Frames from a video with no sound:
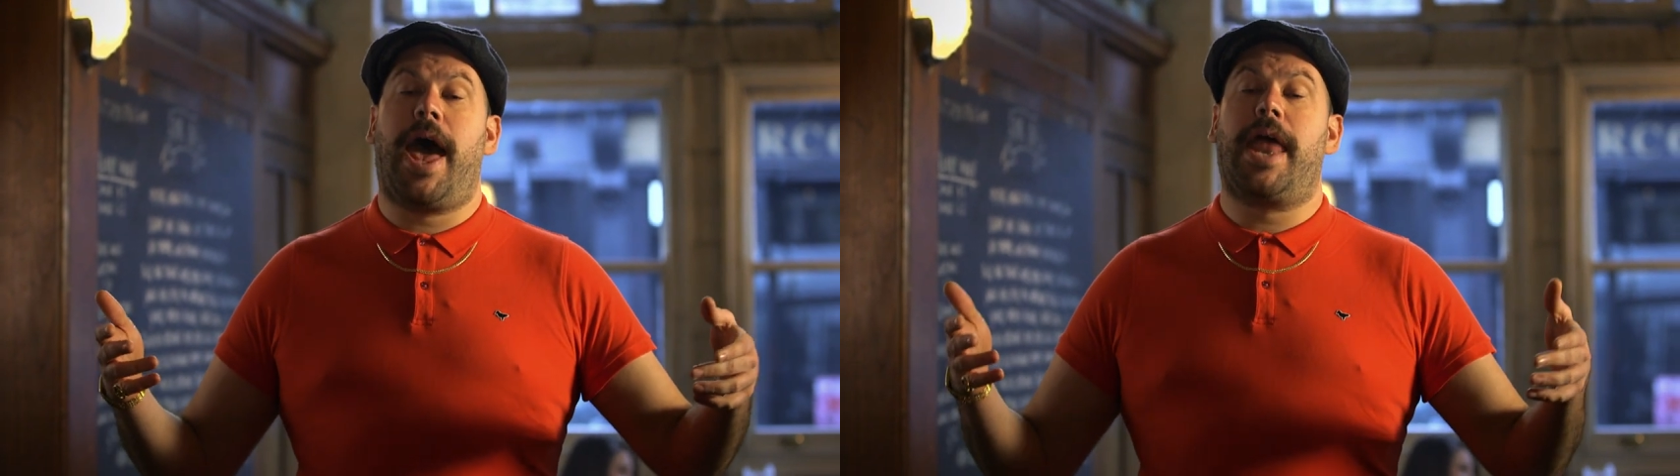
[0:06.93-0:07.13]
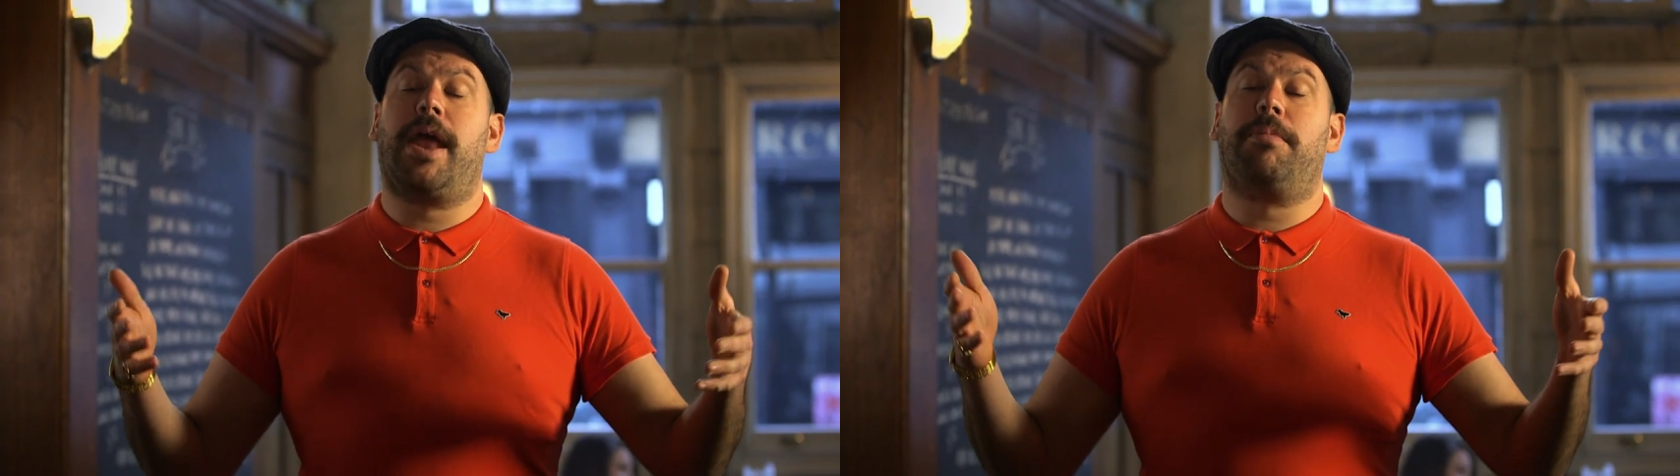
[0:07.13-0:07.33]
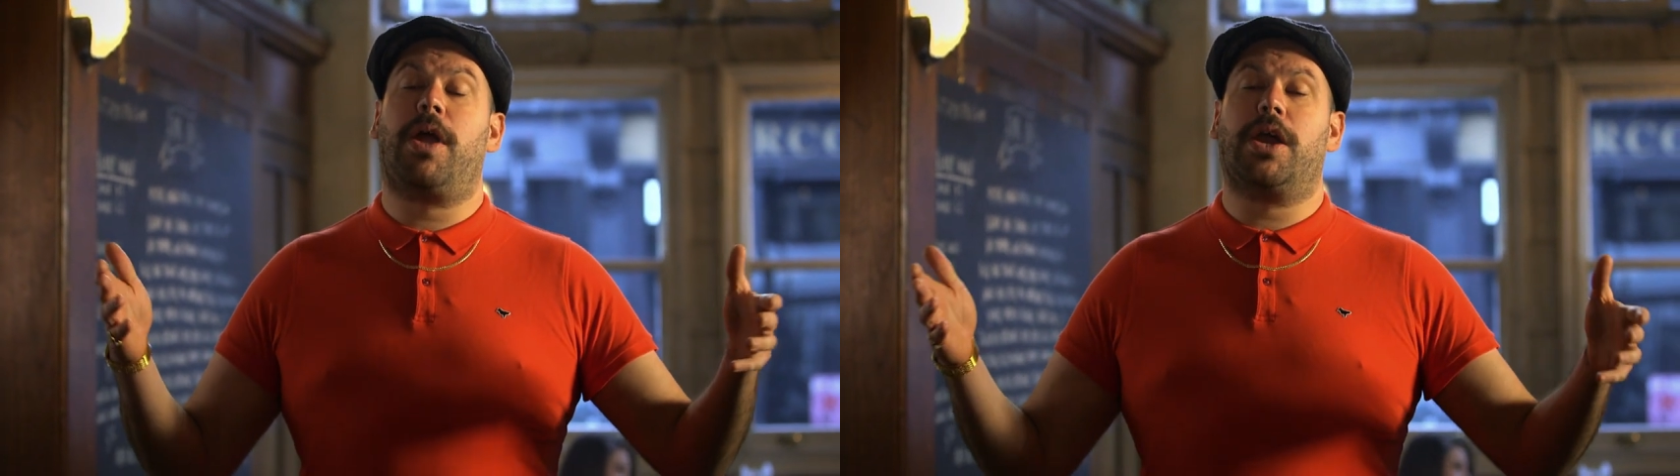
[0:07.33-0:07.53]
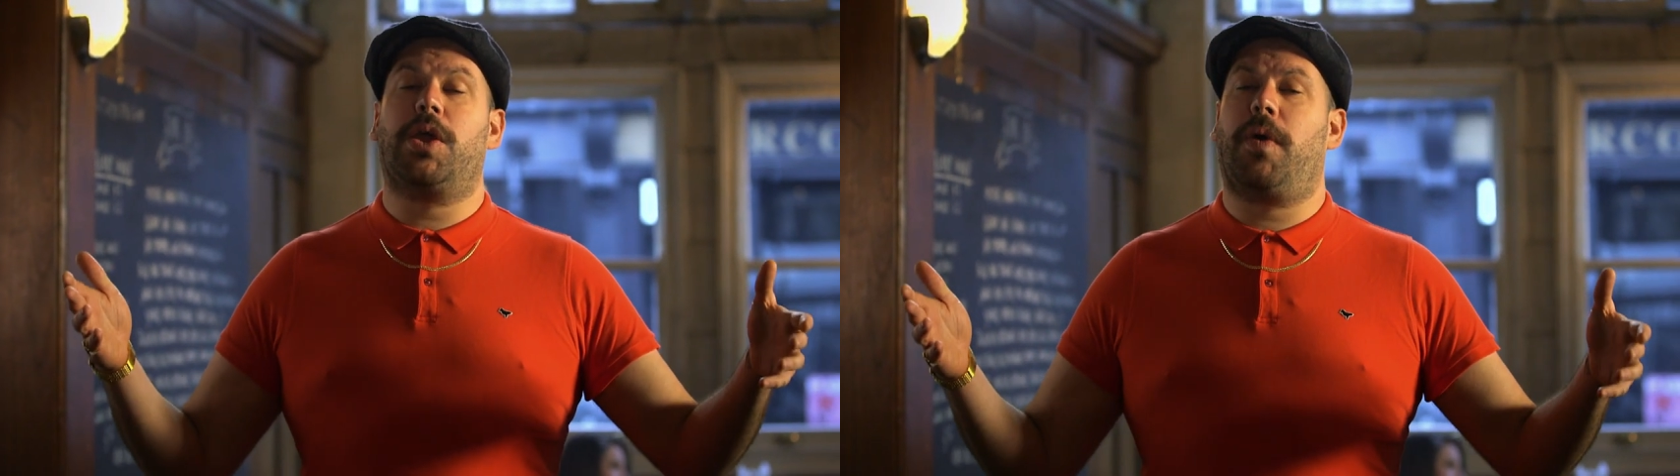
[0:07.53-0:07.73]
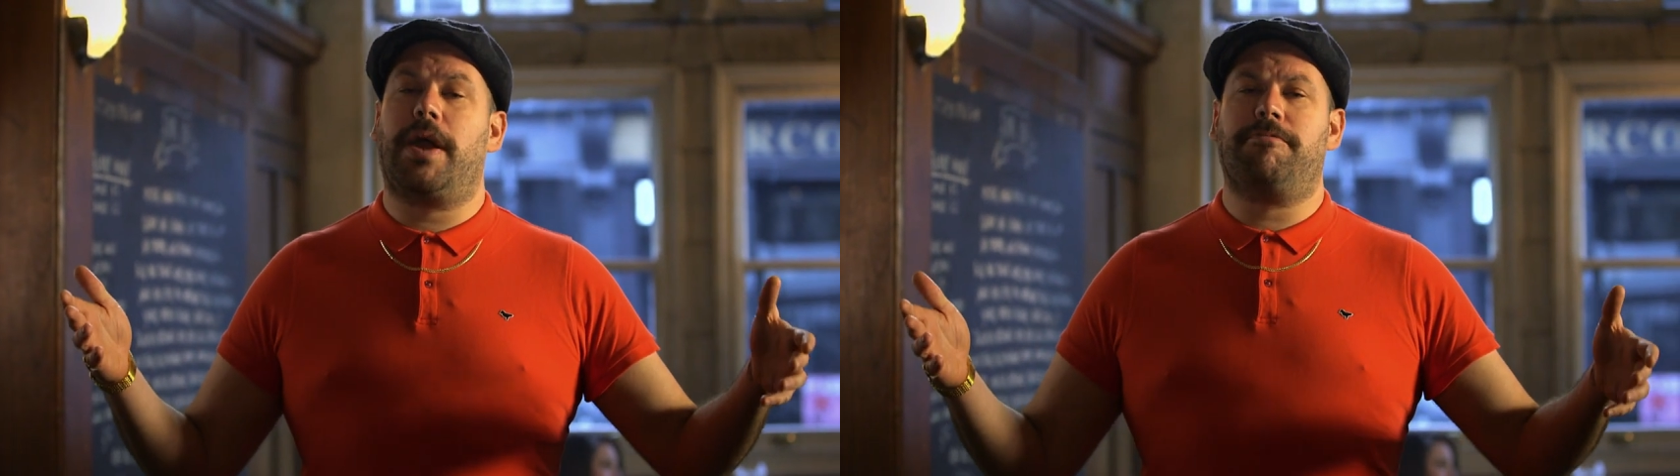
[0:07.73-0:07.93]
And I'm like,
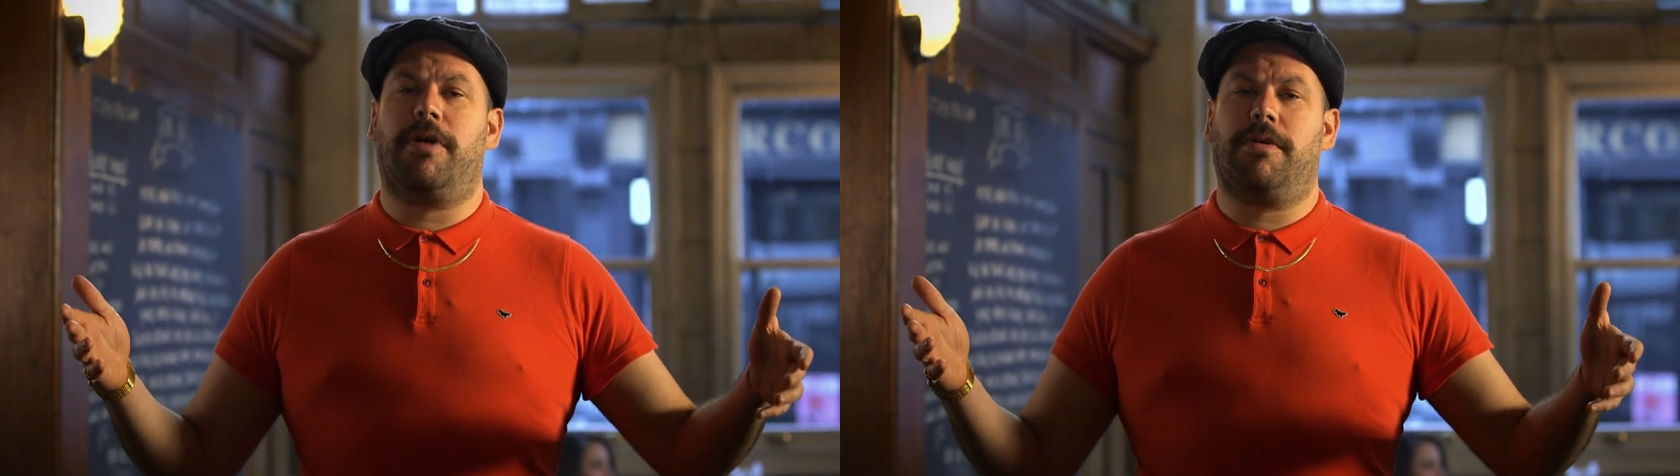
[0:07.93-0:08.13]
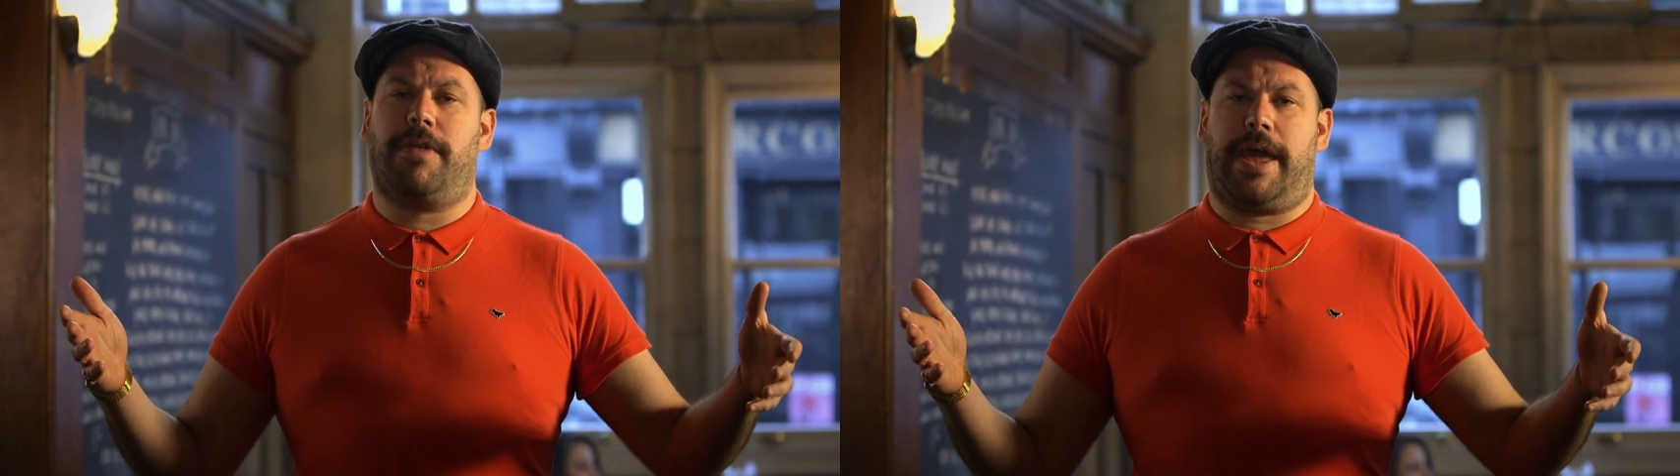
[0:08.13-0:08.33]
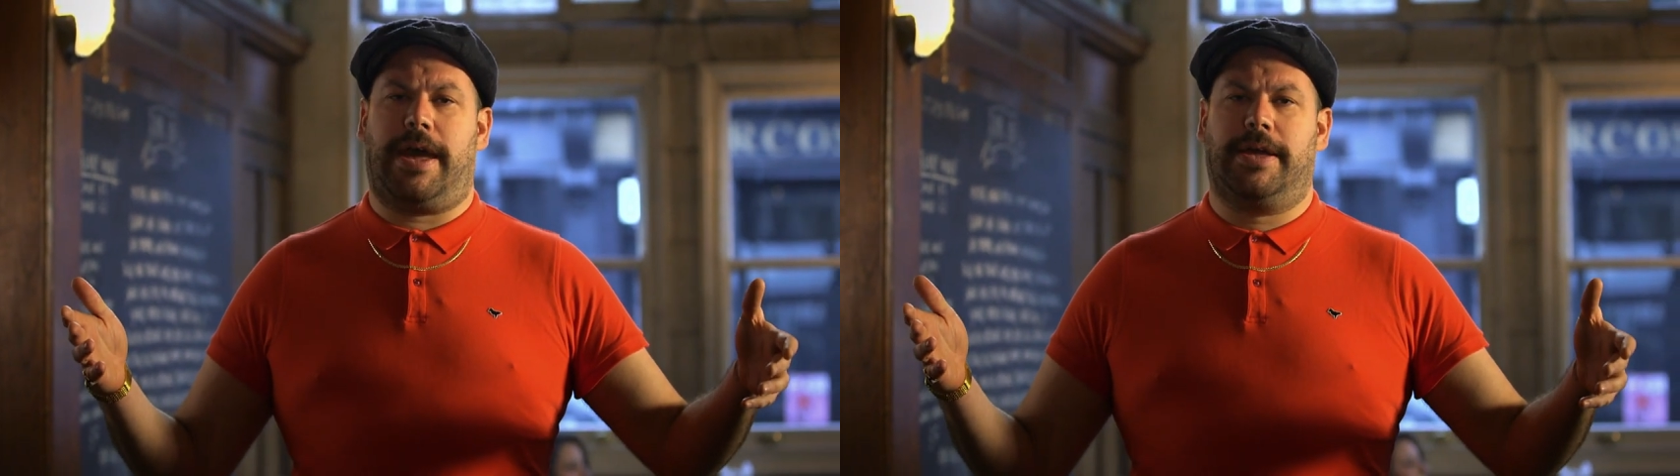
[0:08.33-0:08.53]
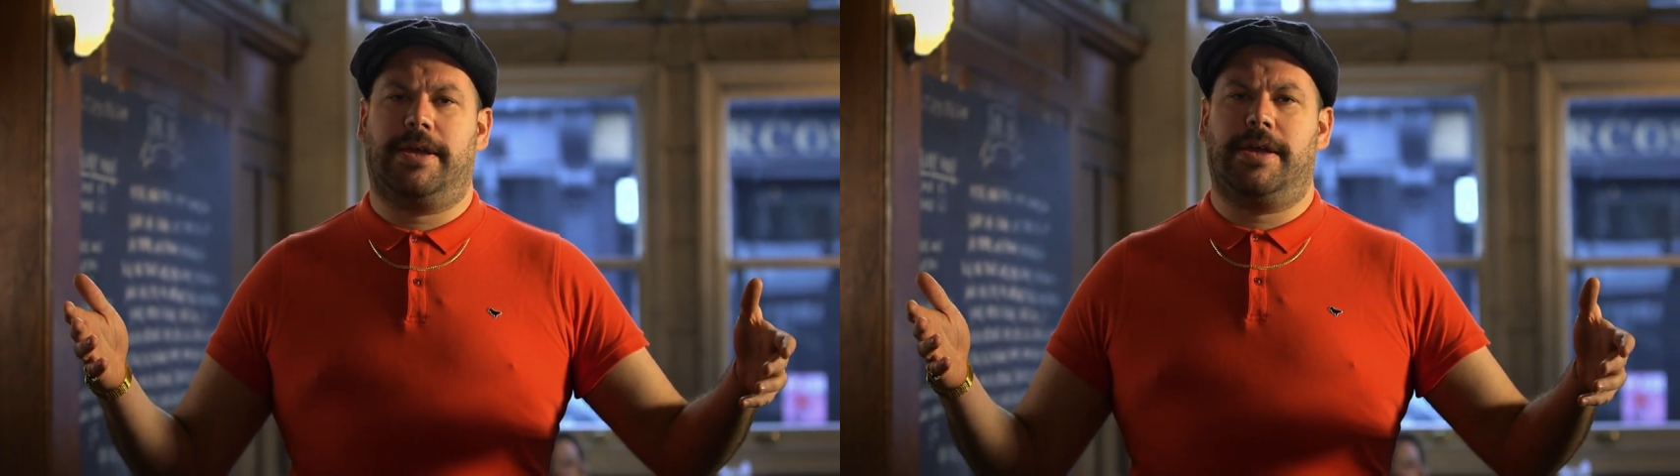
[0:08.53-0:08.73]
you ain't wrong there.